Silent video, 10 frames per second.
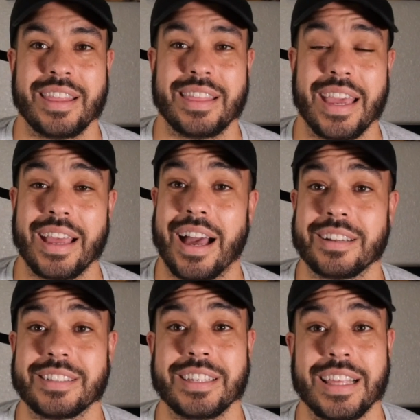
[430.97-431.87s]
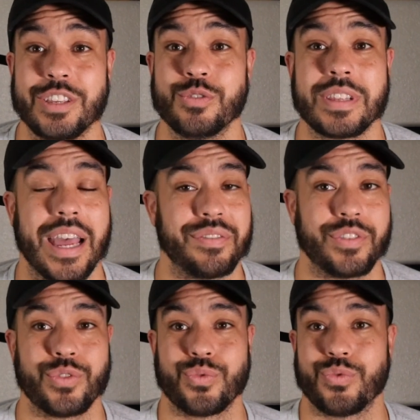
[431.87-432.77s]
They used to have
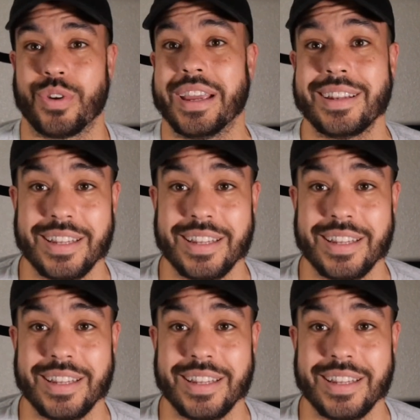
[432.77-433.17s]
great